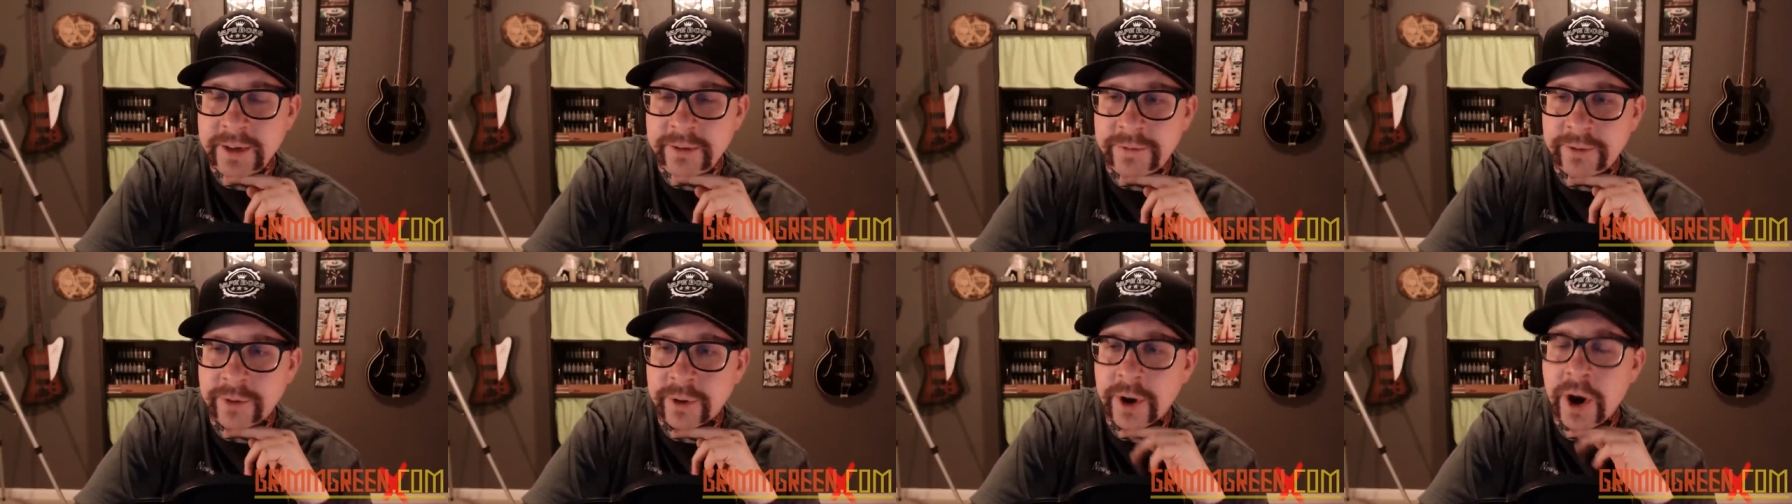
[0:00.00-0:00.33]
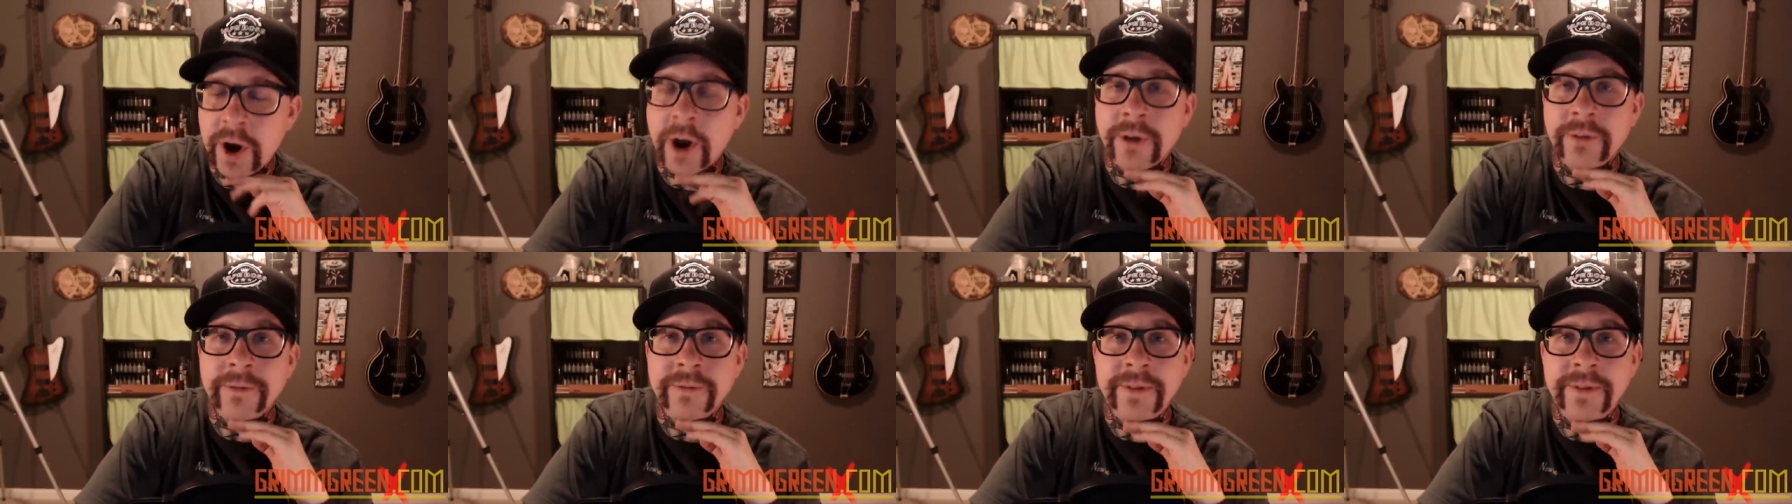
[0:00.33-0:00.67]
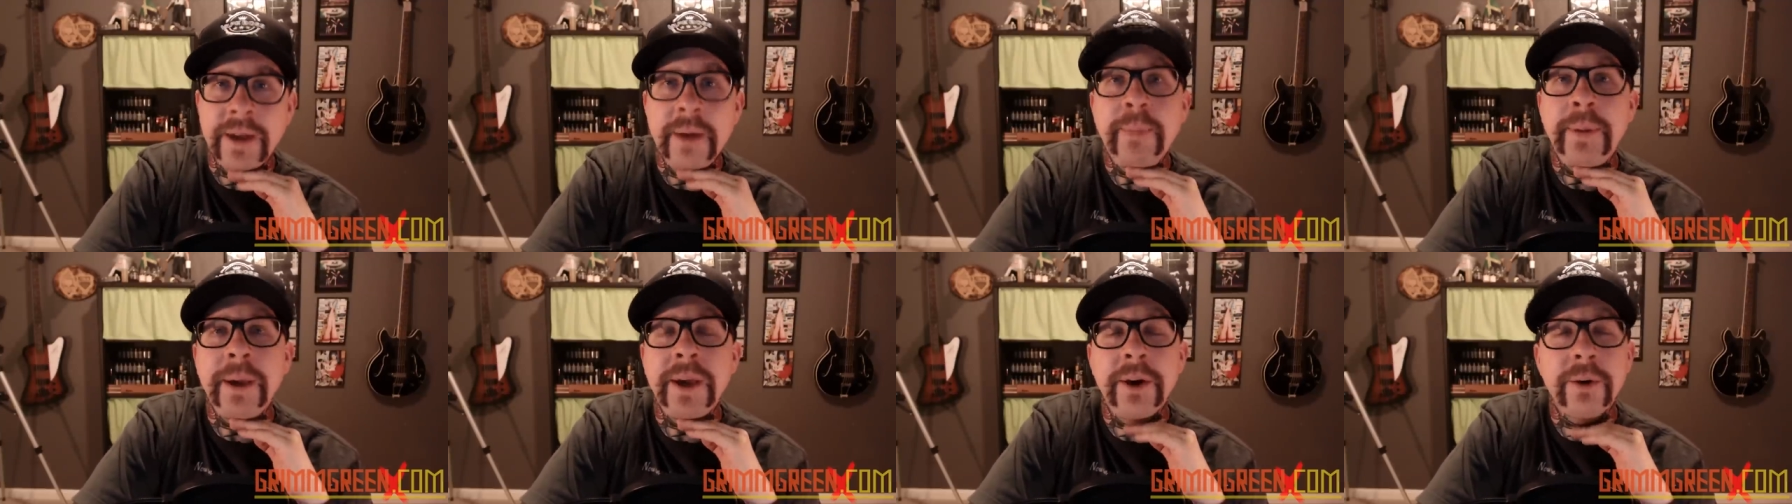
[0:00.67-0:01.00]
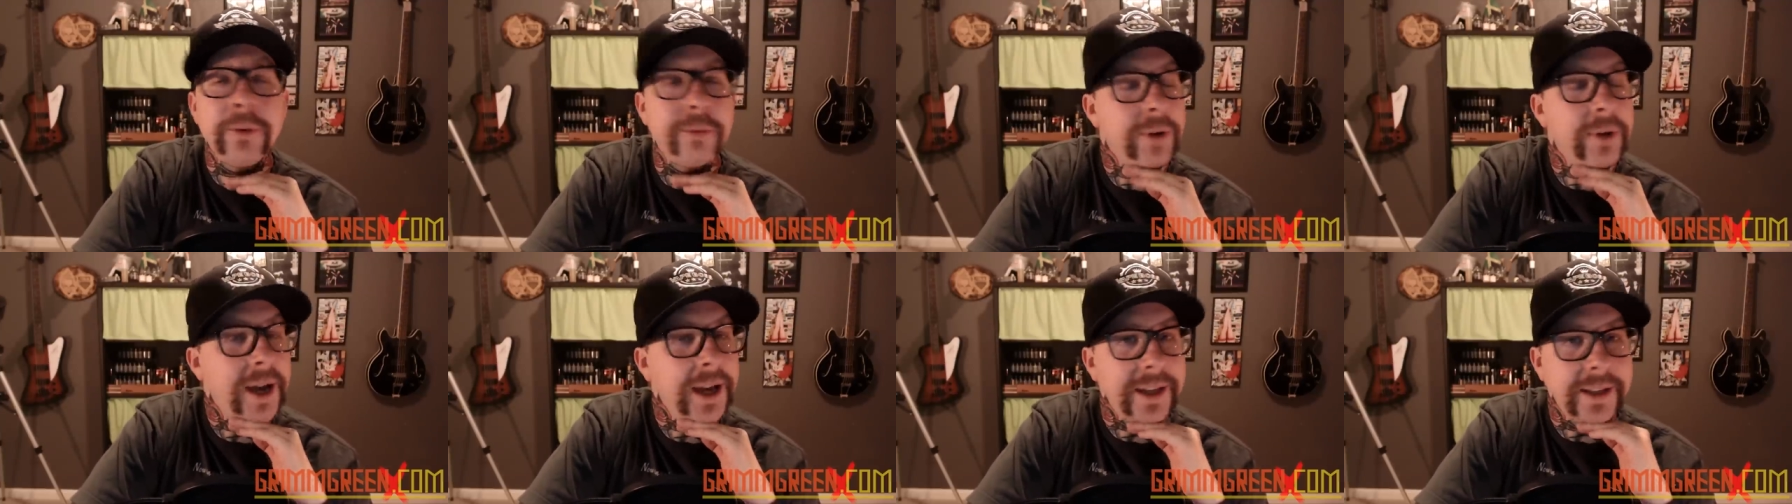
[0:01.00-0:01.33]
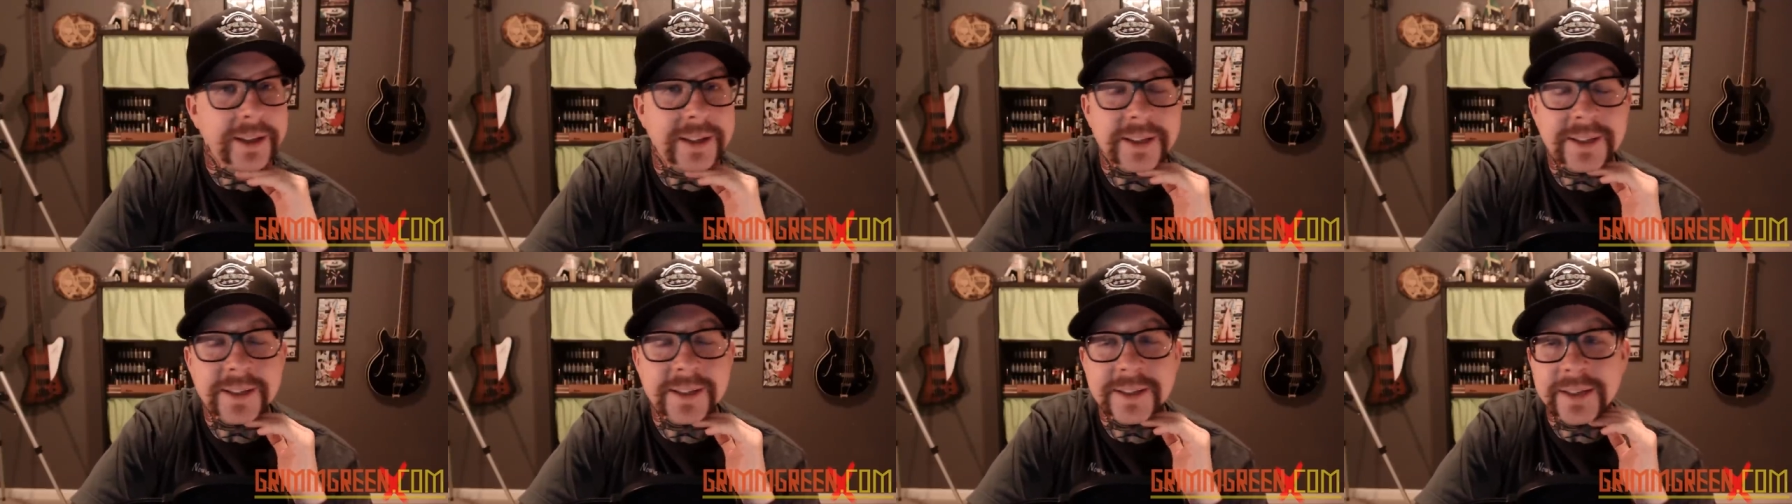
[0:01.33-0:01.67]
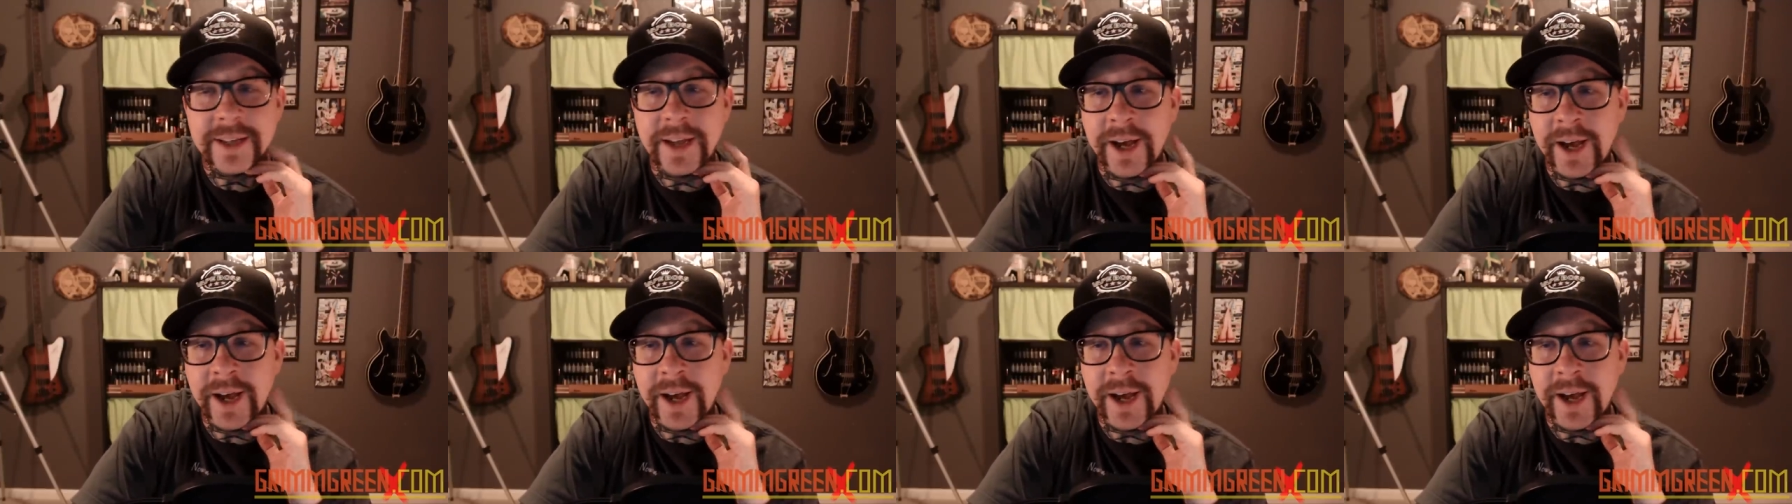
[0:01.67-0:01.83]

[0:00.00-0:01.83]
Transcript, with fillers: for our vaping rights.